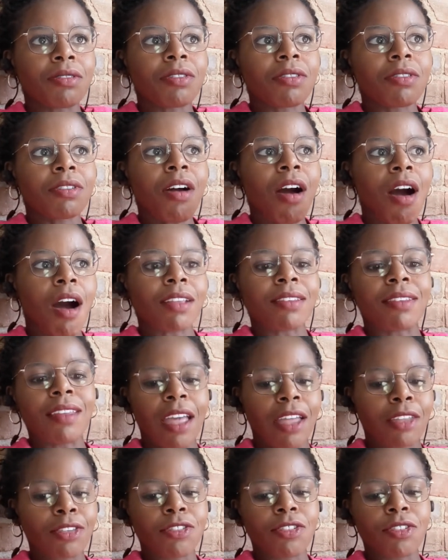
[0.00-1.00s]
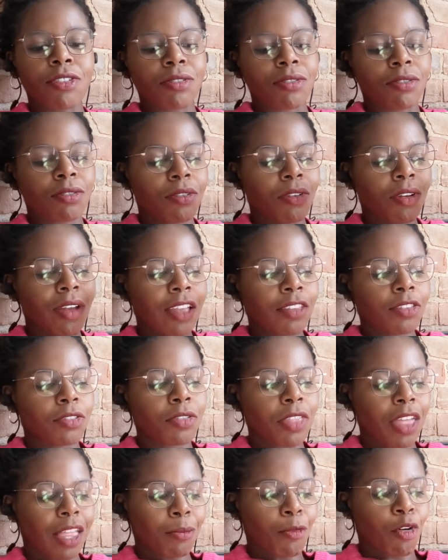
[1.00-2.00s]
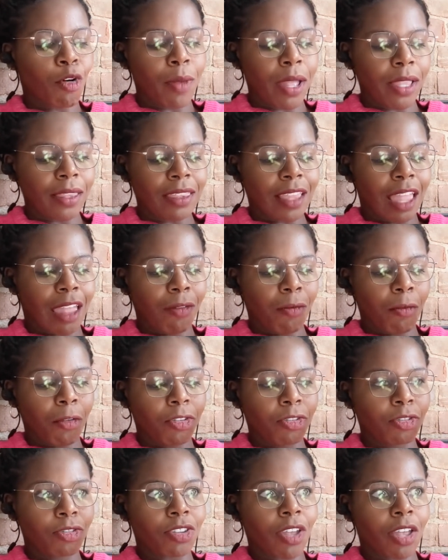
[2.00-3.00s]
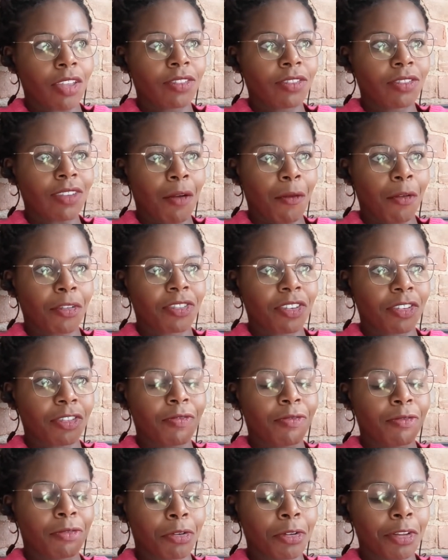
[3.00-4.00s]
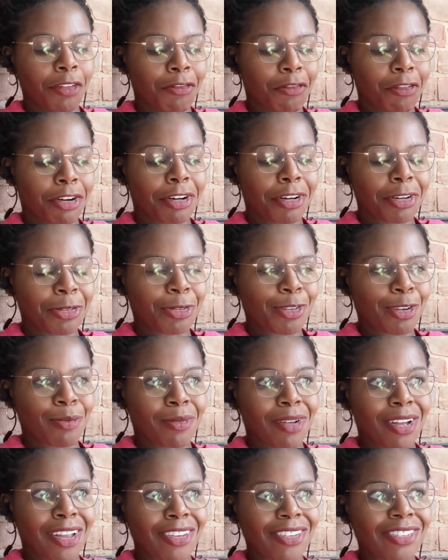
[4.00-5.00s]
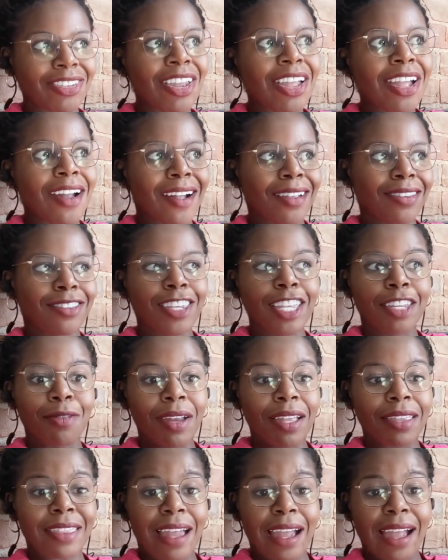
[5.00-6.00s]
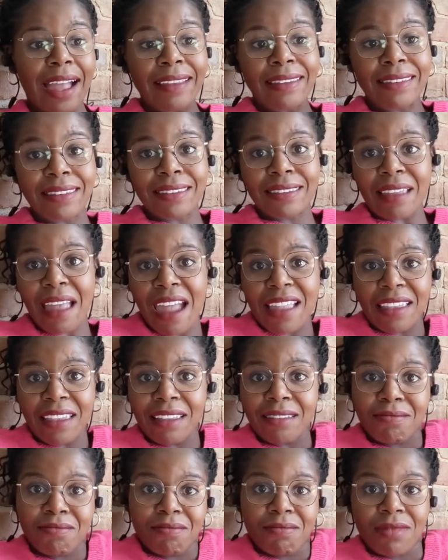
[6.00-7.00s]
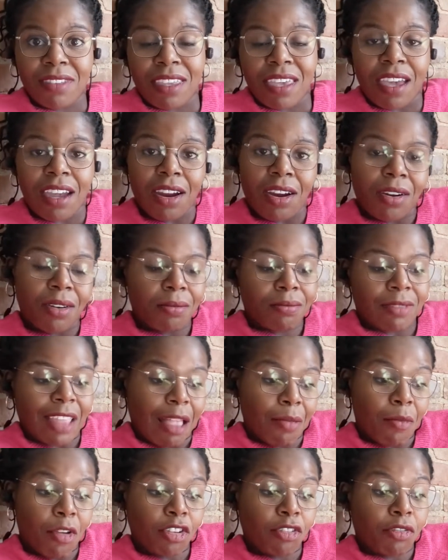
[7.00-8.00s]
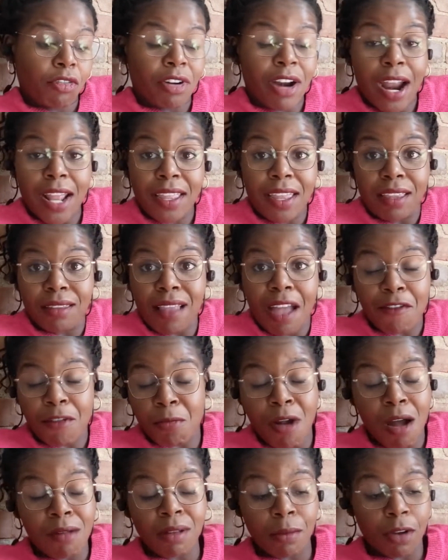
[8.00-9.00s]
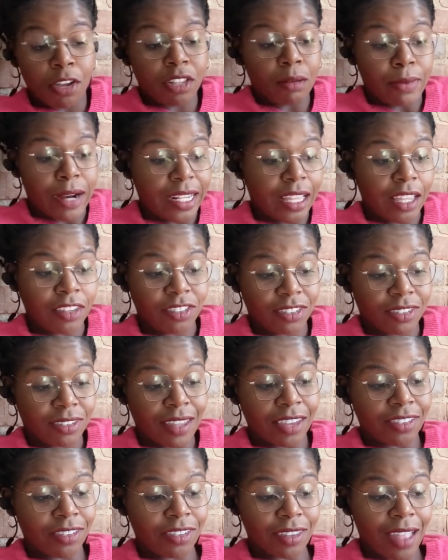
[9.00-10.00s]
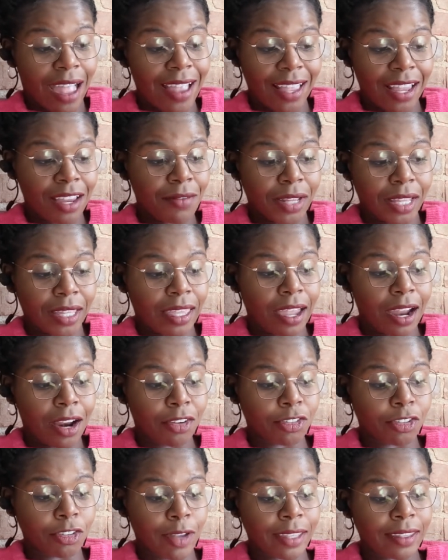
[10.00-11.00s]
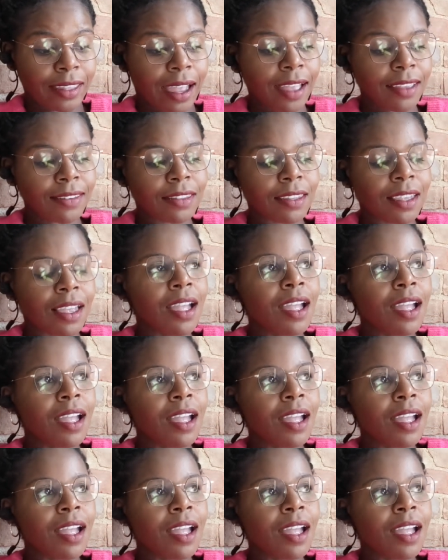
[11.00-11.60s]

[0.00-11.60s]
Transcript: caught into that moment, and I was just rooting for her so much, considering that I didn't care that much for her. I didn't have a problem with her, but I didn't really care. So I guess